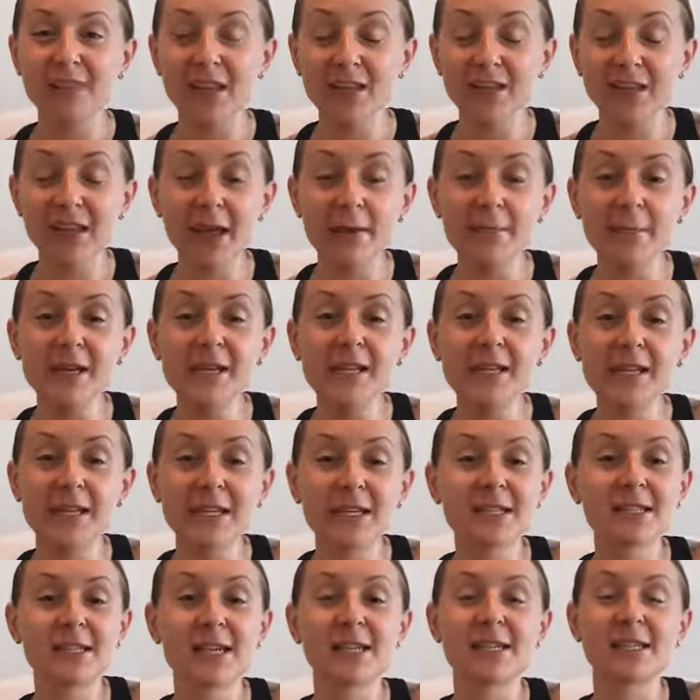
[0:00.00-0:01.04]
Lemon
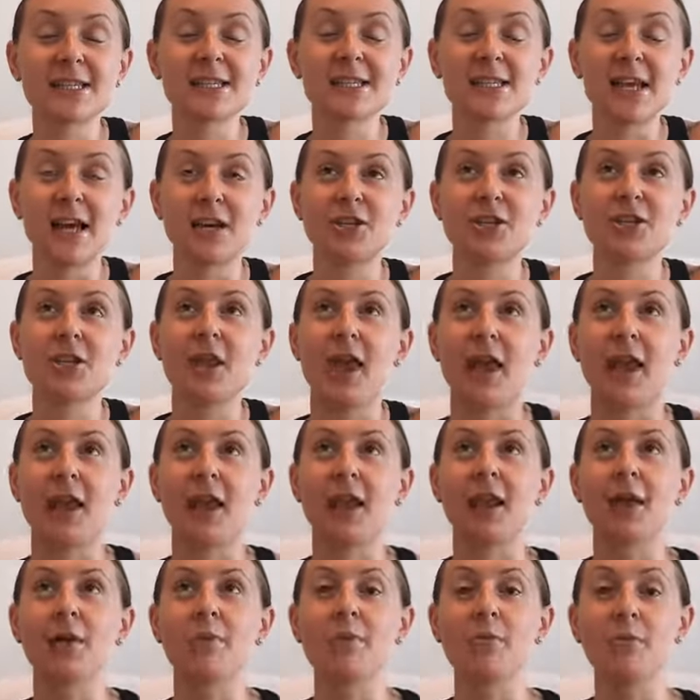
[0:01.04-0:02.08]
is such
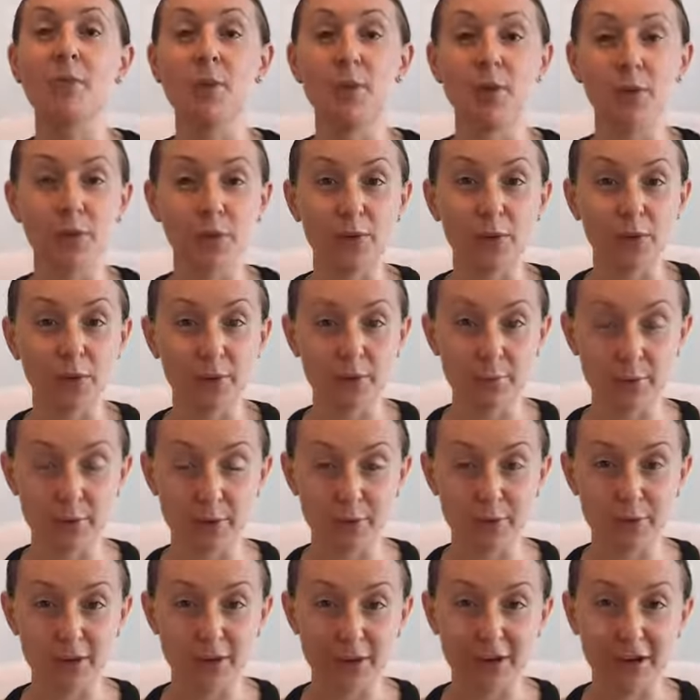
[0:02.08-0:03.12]
a mood
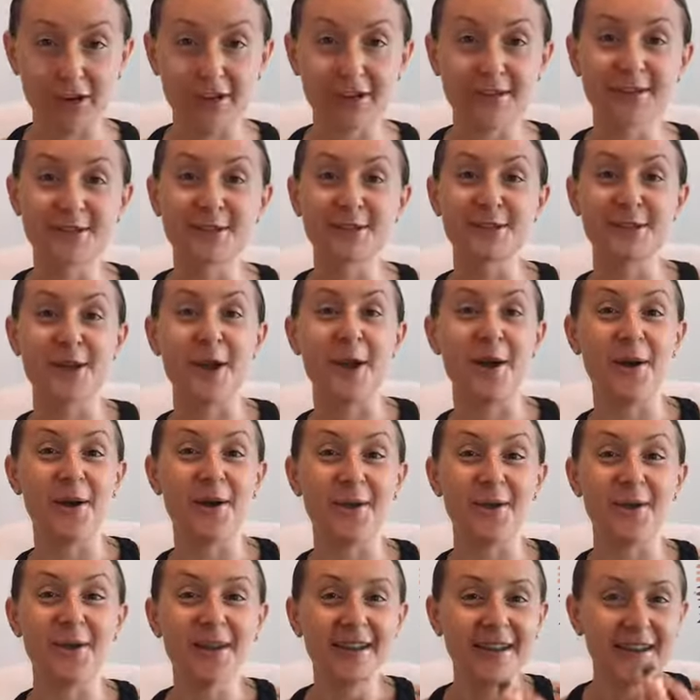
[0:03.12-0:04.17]
booster.
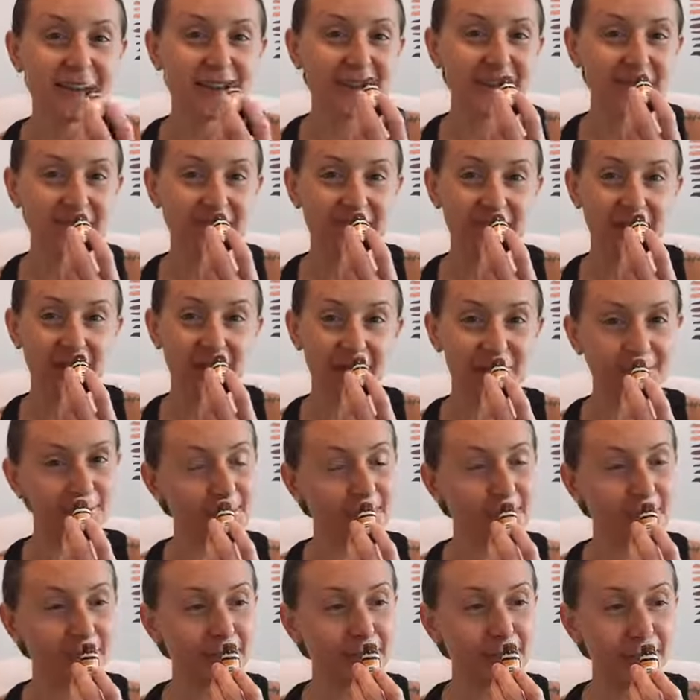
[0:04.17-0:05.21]
So I don't
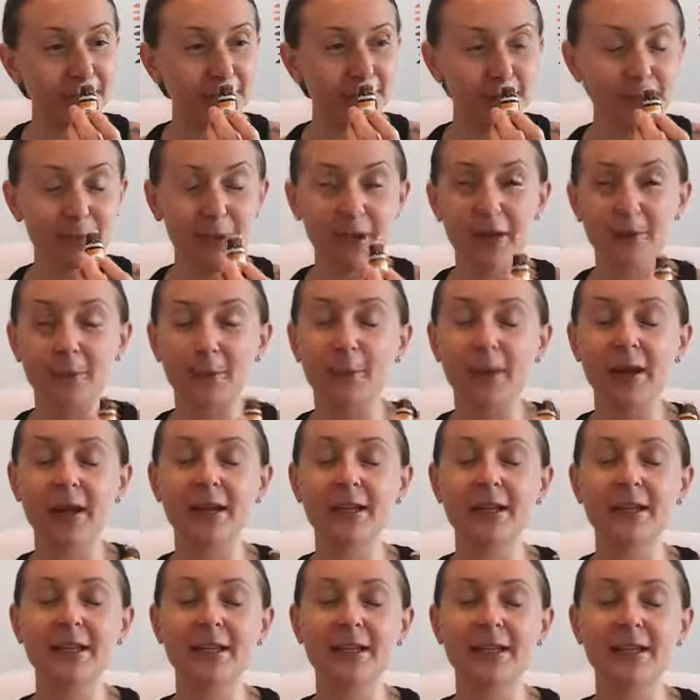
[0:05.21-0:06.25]
know about you, but
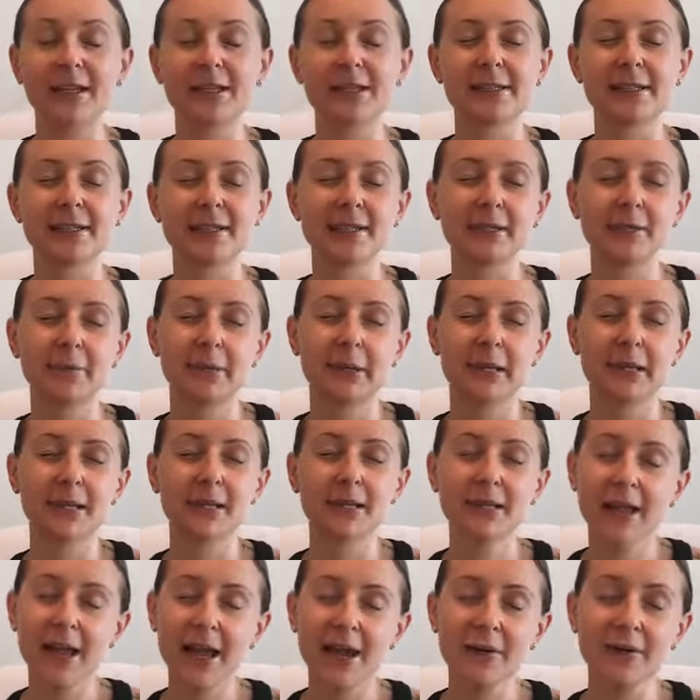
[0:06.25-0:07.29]
when it gets a little bit
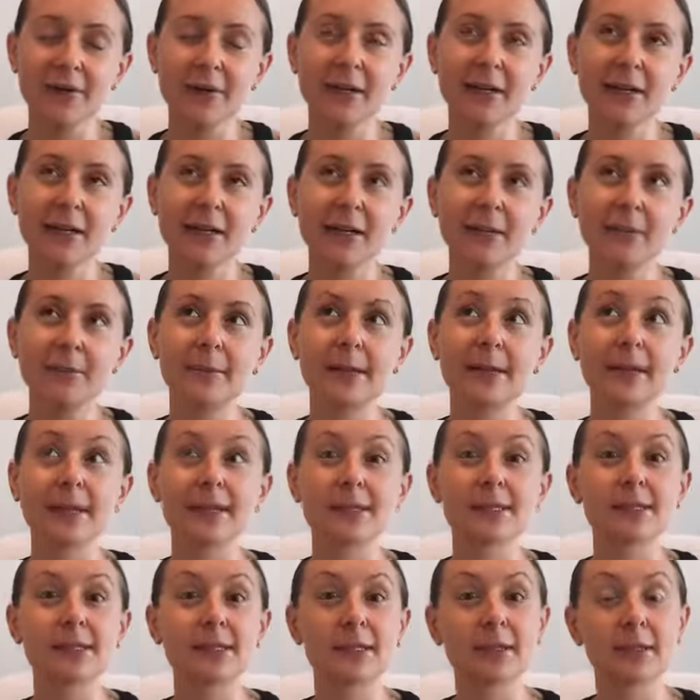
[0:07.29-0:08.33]
cloudy, when it
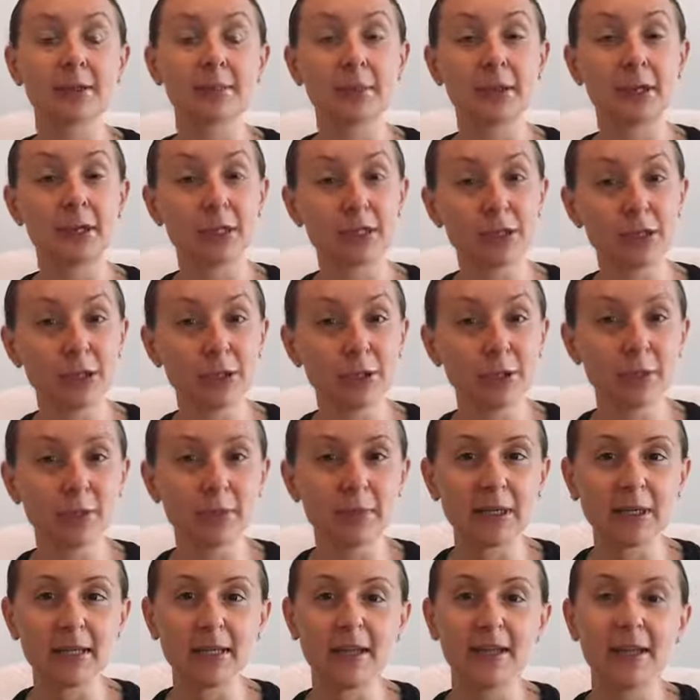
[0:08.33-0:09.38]
gets a little bit
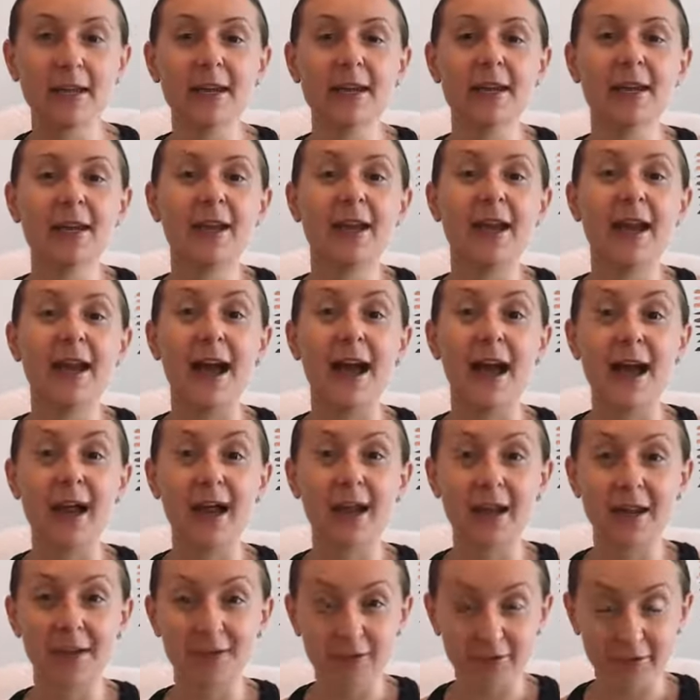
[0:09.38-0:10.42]
gloomy,
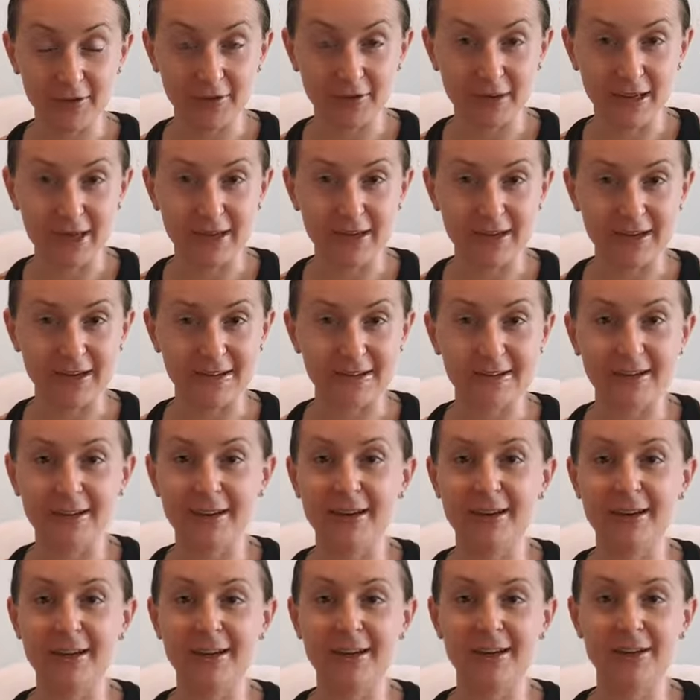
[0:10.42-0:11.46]
I feel that and
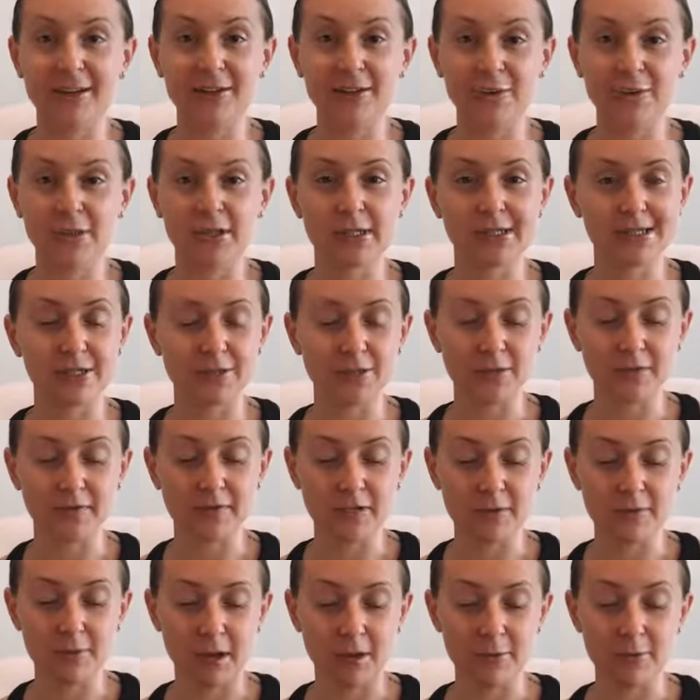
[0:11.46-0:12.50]
I notice a
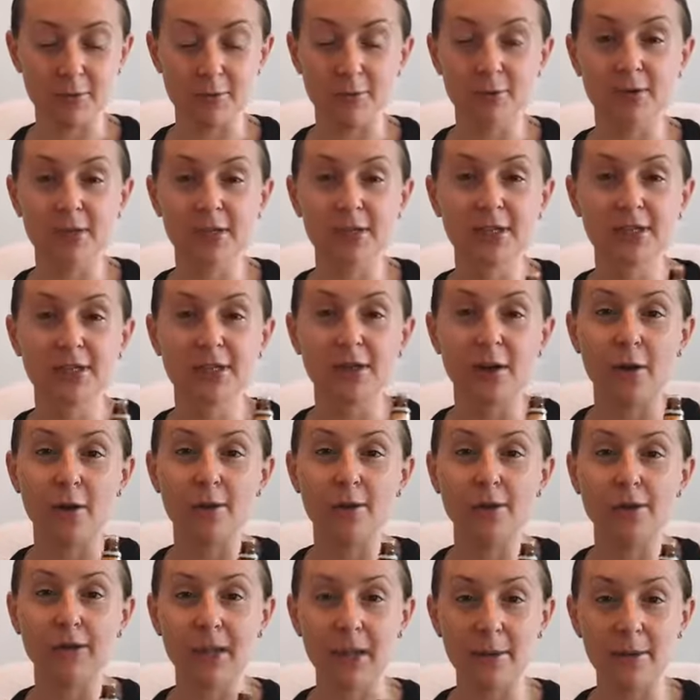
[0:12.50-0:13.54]
shift in my mood.
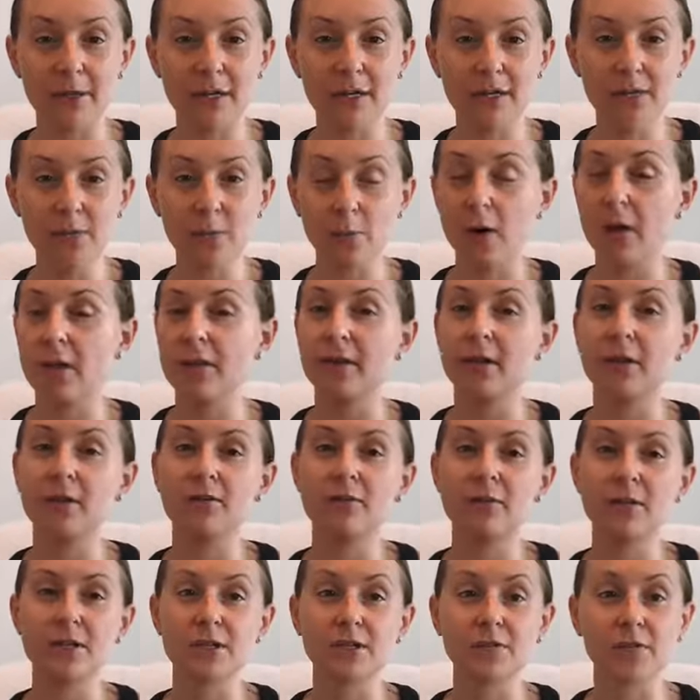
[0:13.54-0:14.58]
So lemon is one that
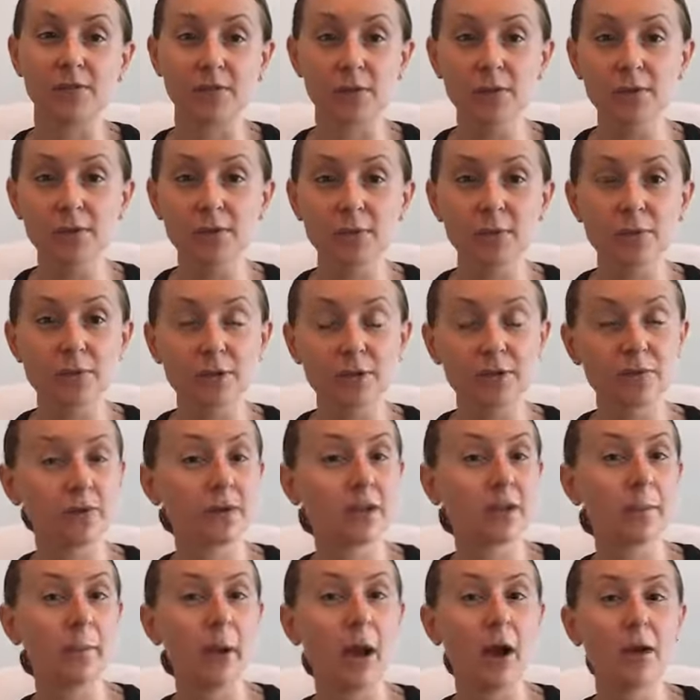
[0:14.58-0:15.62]
you can diffuse, which is
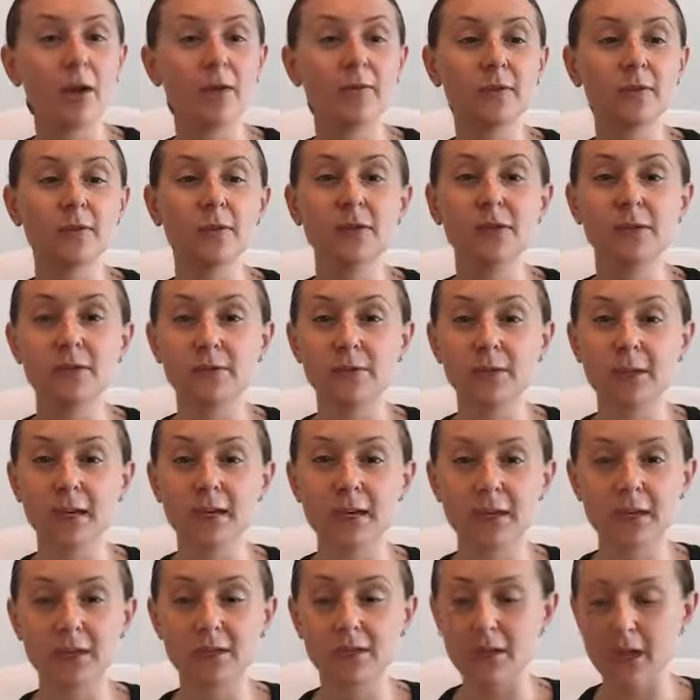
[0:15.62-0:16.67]
really powerful to get
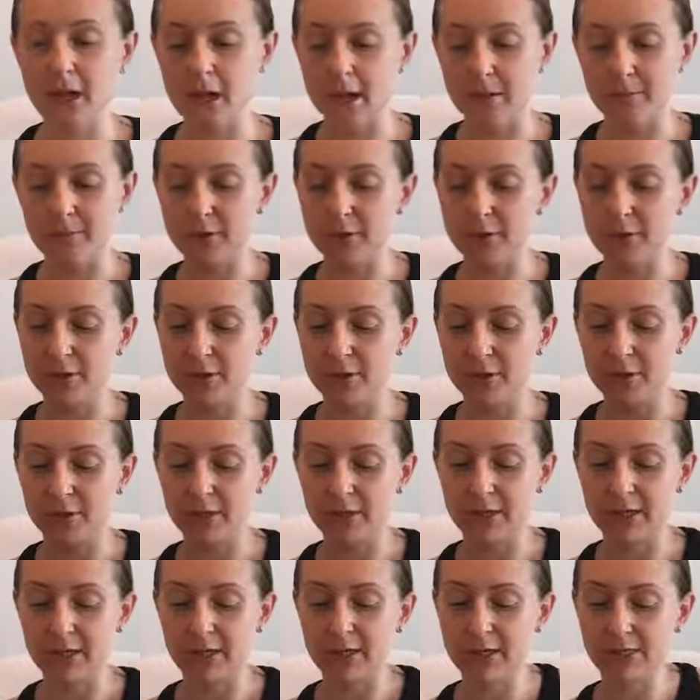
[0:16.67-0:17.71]
in. You can do
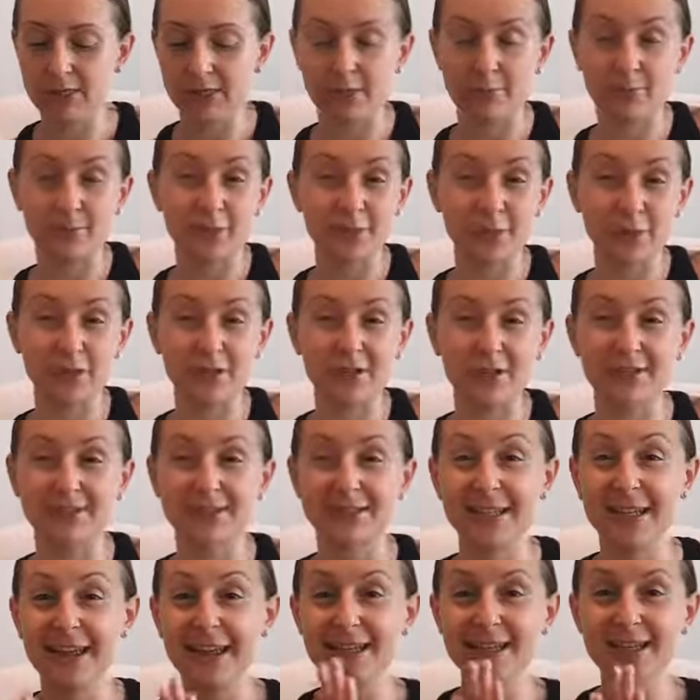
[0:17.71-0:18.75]
what I said before called
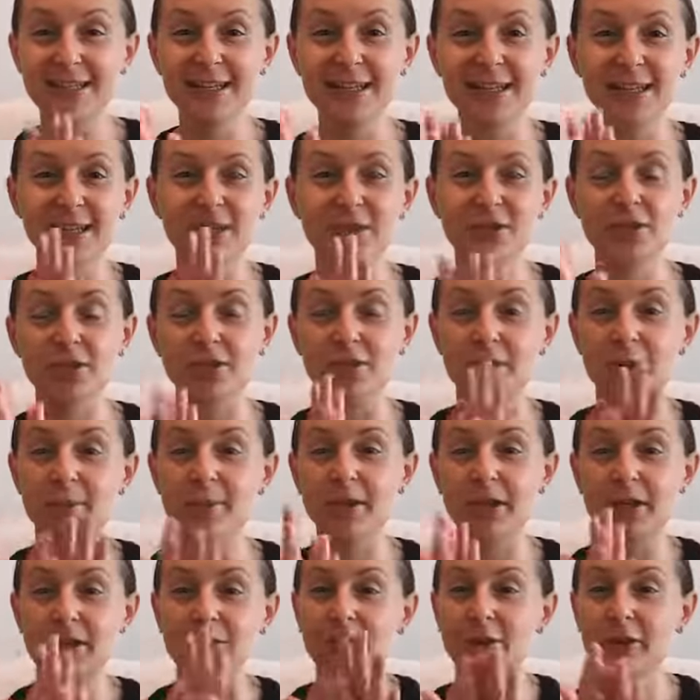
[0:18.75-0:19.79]
tenting and just rub
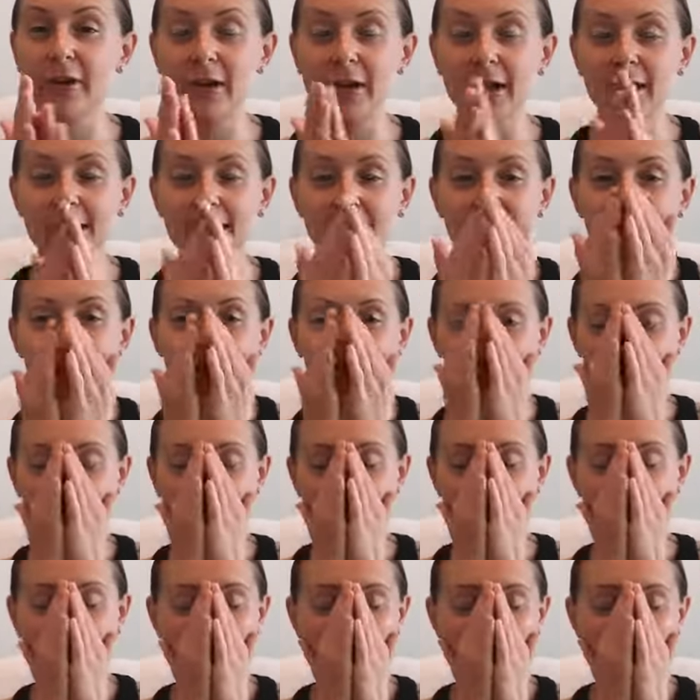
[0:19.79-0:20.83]
it in your hands and
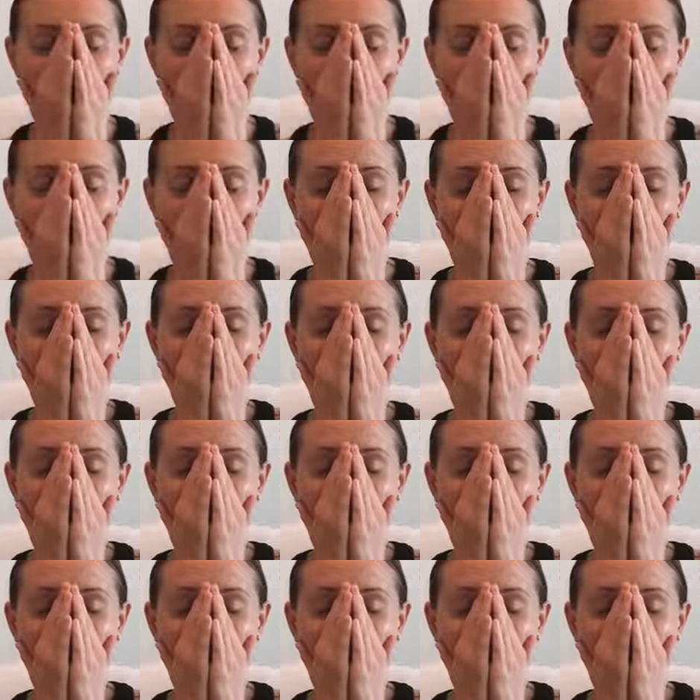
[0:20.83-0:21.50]
inhale it.